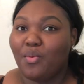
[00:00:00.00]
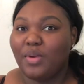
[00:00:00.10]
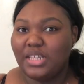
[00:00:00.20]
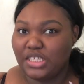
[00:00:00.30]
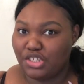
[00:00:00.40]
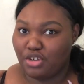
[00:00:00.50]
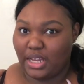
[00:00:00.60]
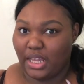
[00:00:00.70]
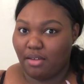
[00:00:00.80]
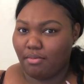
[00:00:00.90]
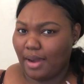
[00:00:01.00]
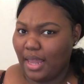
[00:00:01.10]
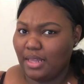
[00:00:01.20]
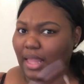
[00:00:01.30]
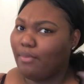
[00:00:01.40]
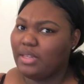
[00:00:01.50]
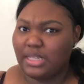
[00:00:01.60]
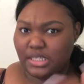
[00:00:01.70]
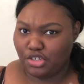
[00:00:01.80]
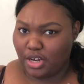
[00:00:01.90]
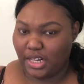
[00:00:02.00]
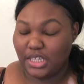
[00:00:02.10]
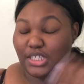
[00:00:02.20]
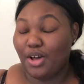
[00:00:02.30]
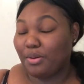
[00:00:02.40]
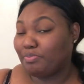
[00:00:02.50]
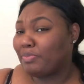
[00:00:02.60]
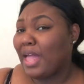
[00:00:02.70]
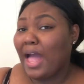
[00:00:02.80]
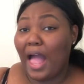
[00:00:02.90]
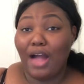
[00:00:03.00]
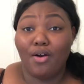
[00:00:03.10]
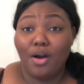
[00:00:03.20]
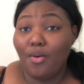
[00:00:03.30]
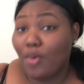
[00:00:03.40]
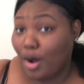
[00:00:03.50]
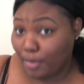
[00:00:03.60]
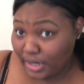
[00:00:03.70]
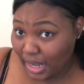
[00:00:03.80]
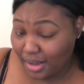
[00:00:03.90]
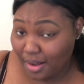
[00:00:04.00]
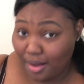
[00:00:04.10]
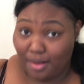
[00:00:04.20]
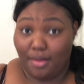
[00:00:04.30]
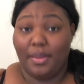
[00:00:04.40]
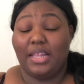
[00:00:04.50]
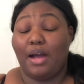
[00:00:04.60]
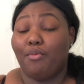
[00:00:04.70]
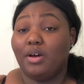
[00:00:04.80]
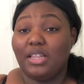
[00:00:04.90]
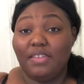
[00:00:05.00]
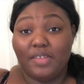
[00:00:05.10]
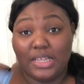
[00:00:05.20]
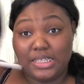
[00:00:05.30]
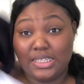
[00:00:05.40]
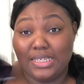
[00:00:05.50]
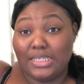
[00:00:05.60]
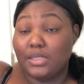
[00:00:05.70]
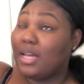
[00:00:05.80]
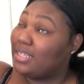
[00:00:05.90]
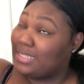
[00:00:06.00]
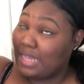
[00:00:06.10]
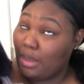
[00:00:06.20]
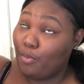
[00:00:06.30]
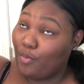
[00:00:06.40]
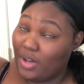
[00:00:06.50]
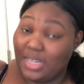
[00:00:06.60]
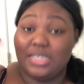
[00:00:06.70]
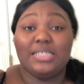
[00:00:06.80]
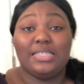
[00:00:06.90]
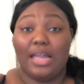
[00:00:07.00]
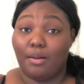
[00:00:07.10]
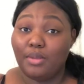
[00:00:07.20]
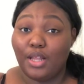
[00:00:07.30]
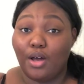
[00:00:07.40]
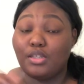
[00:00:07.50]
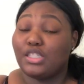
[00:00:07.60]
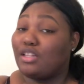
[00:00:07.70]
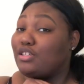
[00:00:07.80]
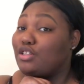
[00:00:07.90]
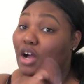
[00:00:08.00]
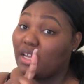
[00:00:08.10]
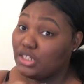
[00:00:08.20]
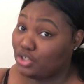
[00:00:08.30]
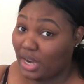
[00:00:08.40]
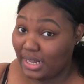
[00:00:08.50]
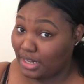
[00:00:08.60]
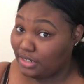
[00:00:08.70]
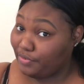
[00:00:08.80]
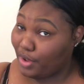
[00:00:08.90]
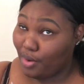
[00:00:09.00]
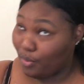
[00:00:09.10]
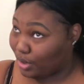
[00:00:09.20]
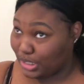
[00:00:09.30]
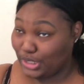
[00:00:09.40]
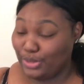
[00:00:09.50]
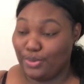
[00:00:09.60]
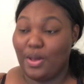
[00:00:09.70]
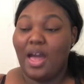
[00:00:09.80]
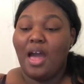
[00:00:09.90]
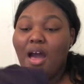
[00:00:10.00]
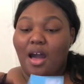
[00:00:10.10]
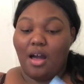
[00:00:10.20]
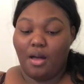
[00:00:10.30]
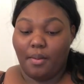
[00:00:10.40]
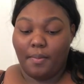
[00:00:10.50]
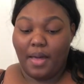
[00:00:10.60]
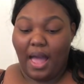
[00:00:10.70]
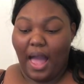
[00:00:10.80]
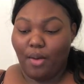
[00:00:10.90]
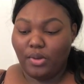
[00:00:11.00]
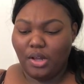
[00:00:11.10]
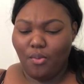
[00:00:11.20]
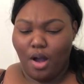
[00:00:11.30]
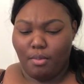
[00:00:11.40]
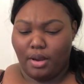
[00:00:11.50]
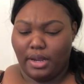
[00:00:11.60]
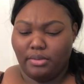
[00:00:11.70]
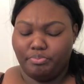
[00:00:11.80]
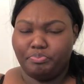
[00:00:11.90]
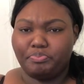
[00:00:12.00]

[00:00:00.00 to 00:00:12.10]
we need to try it, right? Like, we need to try it. So I go on Walmart.com and I will leave a link to these same ones down below so that y'all can try it out if y'all want to. I went on Walmart